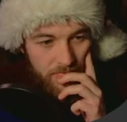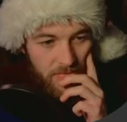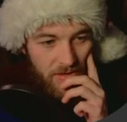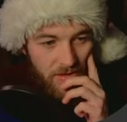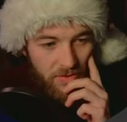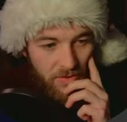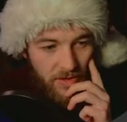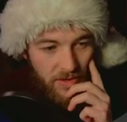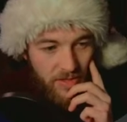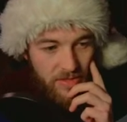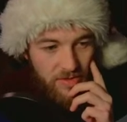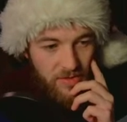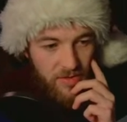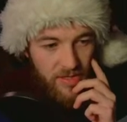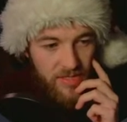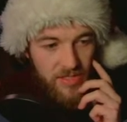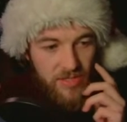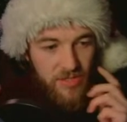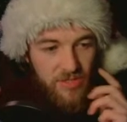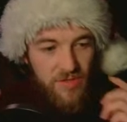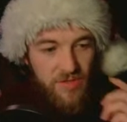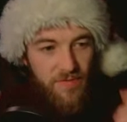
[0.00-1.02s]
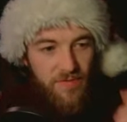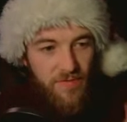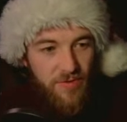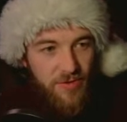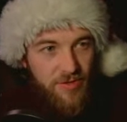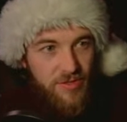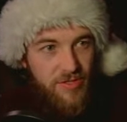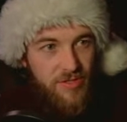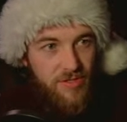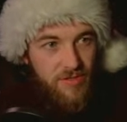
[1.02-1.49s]
Okay, so let's just
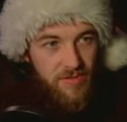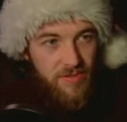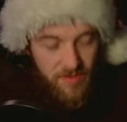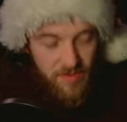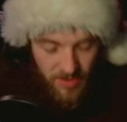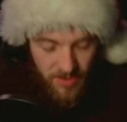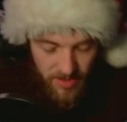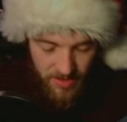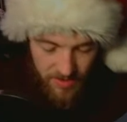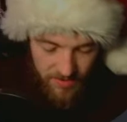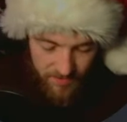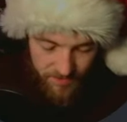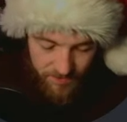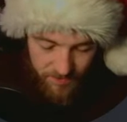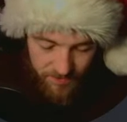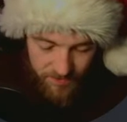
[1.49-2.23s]
first do